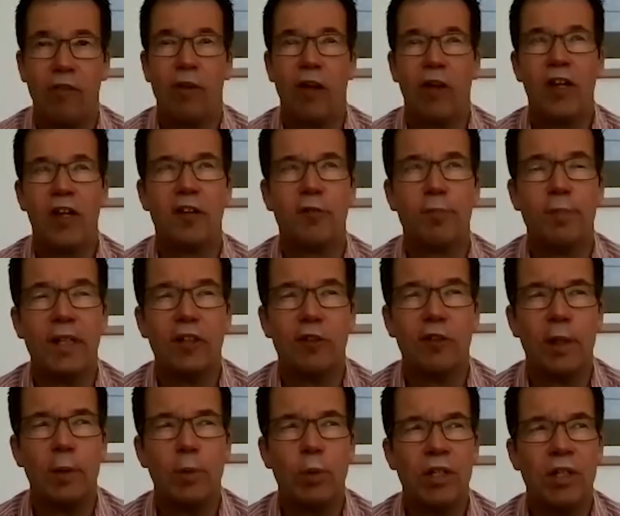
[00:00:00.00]
Well, I think that's because
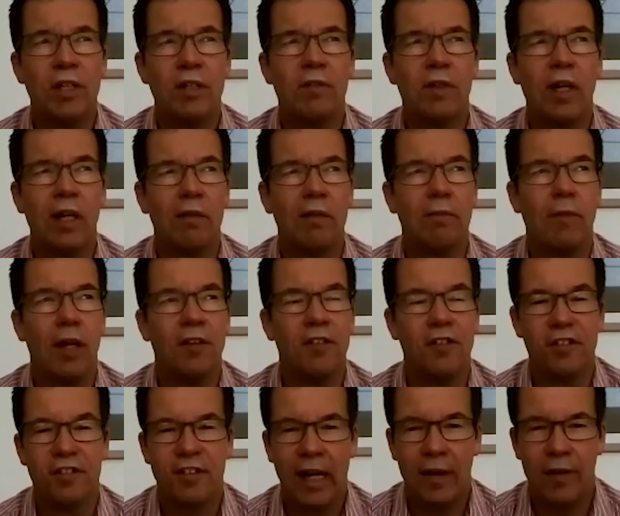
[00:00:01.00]
people didn't
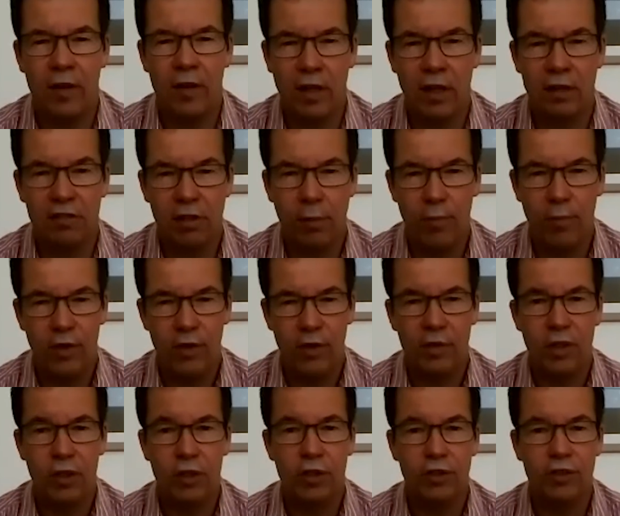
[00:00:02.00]
understand that that's something
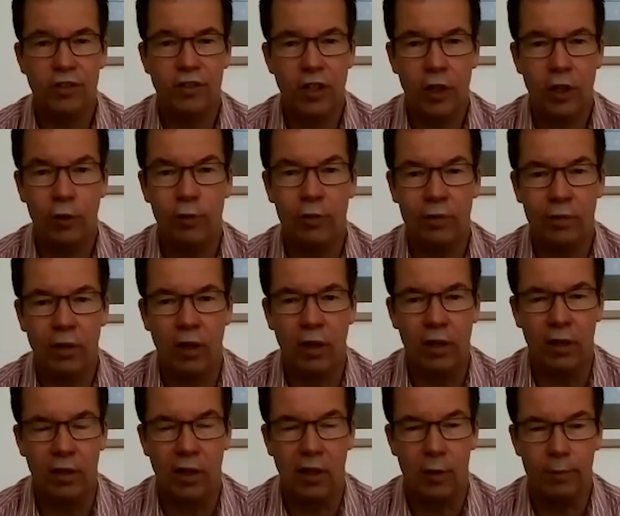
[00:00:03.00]
you could do.
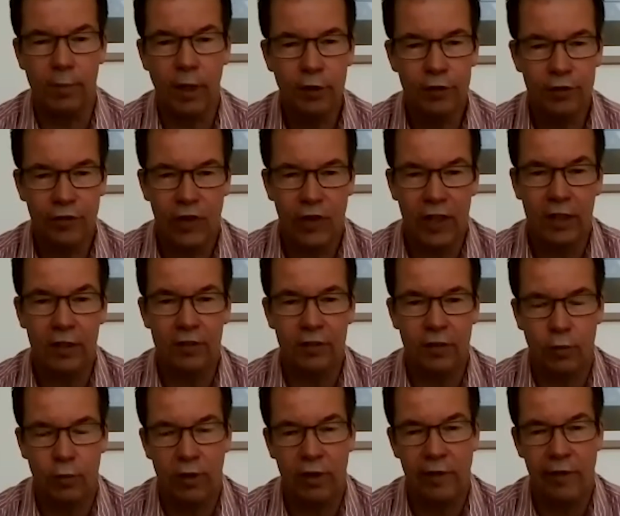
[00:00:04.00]
Like most
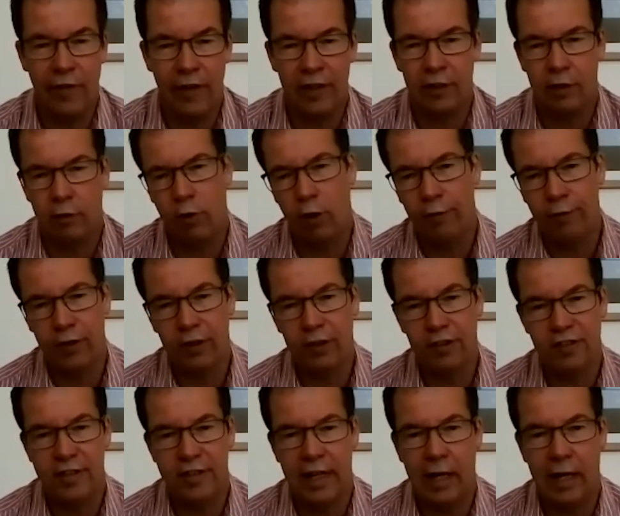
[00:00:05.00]
things we think are
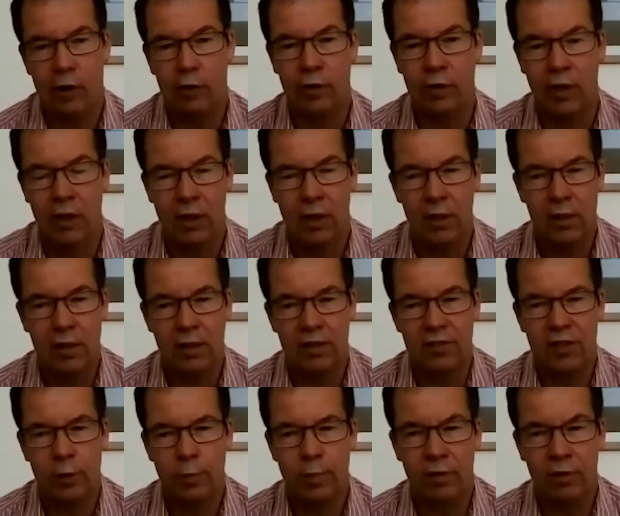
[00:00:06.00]
obvious now,
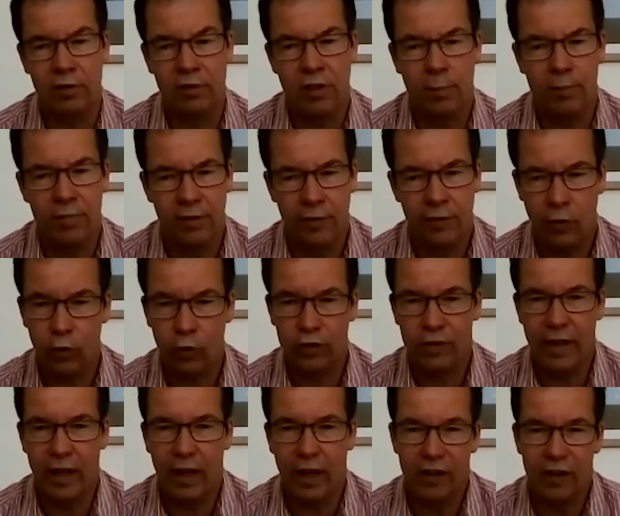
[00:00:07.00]
until somebody thought
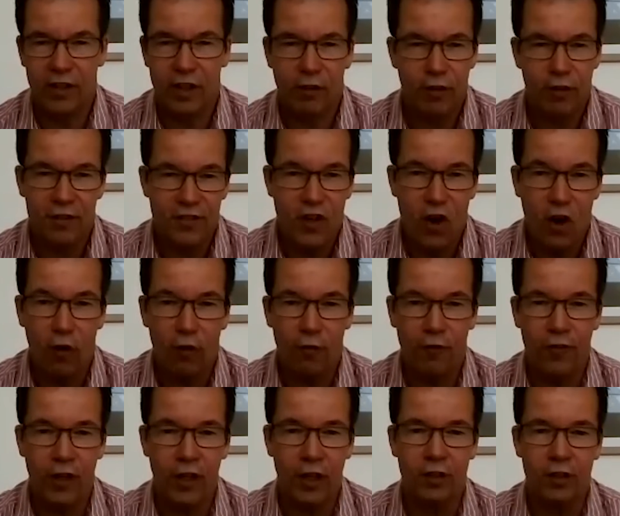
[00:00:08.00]
of that idea, it's not
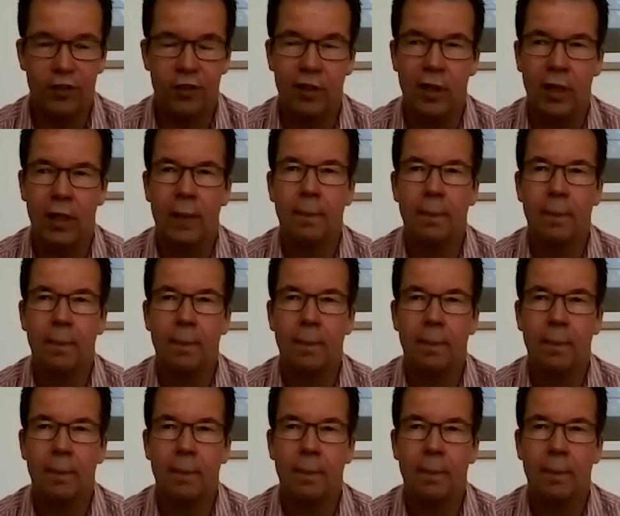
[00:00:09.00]
obvious.